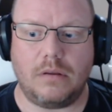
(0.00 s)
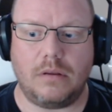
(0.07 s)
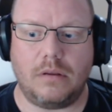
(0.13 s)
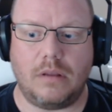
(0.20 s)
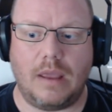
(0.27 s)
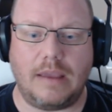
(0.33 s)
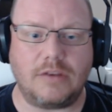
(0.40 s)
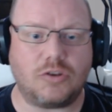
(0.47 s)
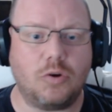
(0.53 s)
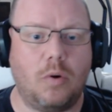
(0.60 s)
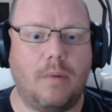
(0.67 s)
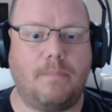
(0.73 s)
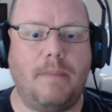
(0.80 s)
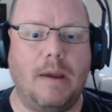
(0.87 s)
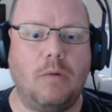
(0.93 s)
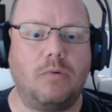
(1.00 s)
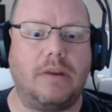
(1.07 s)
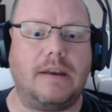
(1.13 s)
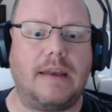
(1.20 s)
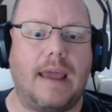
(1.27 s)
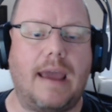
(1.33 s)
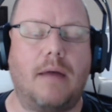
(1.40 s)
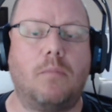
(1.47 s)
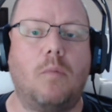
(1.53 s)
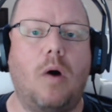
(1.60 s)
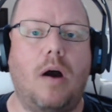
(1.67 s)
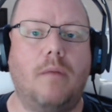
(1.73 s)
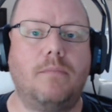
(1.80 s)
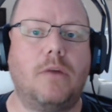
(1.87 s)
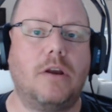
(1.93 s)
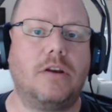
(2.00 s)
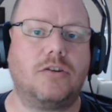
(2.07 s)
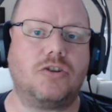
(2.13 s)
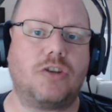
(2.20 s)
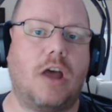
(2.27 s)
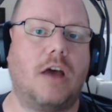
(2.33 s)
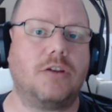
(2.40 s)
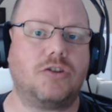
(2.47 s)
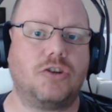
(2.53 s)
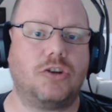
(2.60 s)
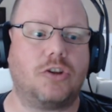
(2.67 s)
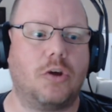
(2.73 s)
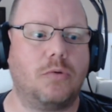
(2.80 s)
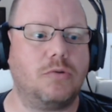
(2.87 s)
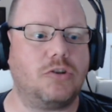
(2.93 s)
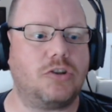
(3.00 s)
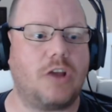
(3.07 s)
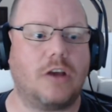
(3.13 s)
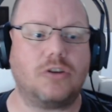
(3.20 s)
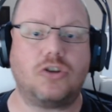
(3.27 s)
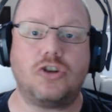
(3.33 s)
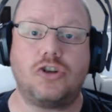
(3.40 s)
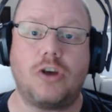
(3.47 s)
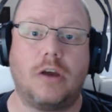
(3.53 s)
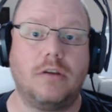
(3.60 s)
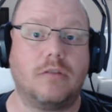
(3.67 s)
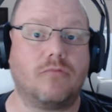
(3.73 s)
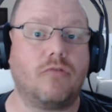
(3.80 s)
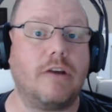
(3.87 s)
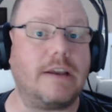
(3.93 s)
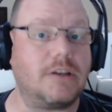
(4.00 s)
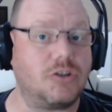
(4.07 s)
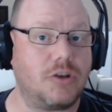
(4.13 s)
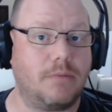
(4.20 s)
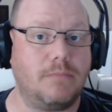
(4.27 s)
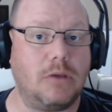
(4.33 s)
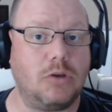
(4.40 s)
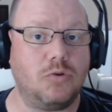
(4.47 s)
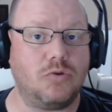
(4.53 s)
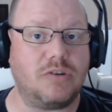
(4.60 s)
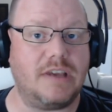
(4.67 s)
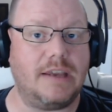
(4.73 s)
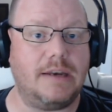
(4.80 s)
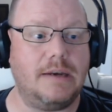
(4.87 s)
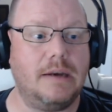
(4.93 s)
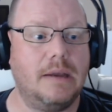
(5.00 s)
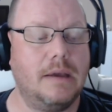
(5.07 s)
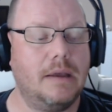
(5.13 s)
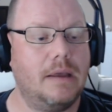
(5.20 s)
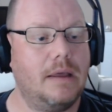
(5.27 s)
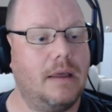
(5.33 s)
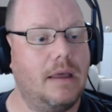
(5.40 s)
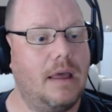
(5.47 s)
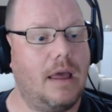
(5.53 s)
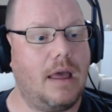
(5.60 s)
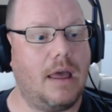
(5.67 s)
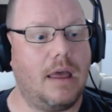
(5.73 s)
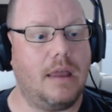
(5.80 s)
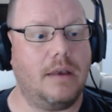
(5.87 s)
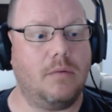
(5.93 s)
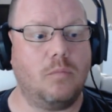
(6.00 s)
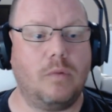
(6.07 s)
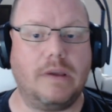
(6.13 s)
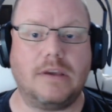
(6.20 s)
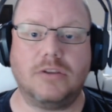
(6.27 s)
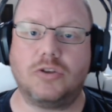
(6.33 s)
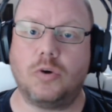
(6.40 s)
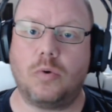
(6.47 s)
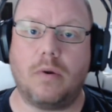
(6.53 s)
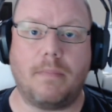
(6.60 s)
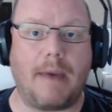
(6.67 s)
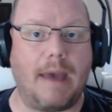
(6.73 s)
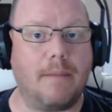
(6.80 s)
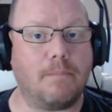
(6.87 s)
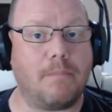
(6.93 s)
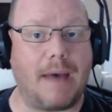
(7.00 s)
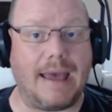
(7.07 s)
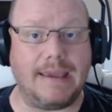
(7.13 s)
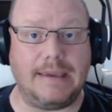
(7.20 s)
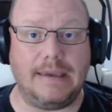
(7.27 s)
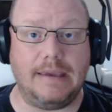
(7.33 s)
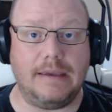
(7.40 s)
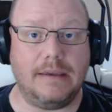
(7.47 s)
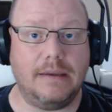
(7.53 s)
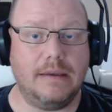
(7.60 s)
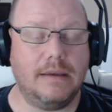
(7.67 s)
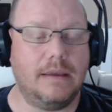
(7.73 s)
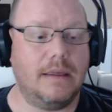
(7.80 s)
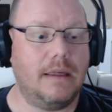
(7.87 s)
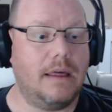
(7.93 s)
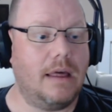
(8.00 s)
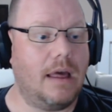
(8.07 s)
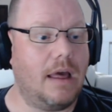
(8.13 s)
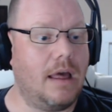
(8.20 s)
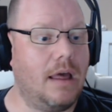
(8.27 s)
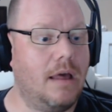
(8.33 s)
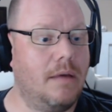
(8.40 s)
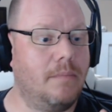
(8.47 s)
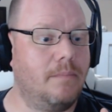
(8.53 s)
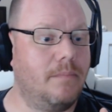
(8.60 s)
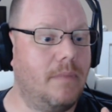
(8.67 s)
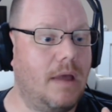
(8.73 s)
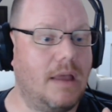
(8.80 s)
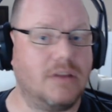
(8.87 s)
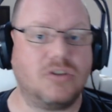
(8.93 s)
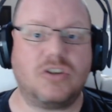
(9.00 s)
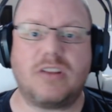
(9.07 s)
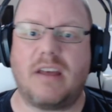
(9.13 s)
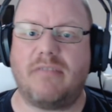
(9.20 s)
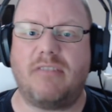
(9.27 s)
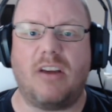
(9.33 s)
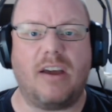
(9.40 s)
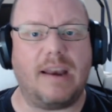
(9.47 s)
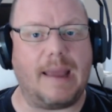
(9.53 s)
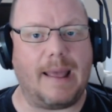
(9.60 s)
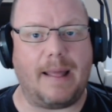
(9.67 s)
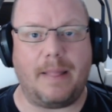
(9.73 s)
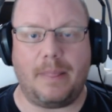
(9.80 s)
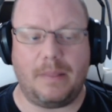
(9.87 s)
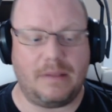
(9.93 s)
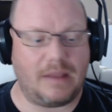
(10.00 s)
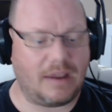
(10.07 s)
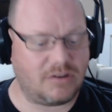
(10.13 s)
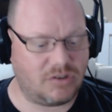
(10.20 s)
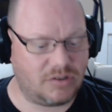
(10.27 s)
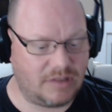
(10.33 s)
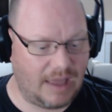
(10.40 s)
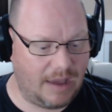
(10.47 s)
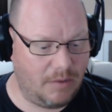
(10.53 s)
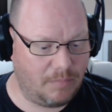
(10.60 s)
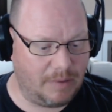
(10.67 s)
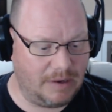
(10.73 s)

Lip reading: it's sort of building now. And what I'm going to start to do is start to show you the rigs I'm using. And we can talk about bait and stuff like that. That'll be the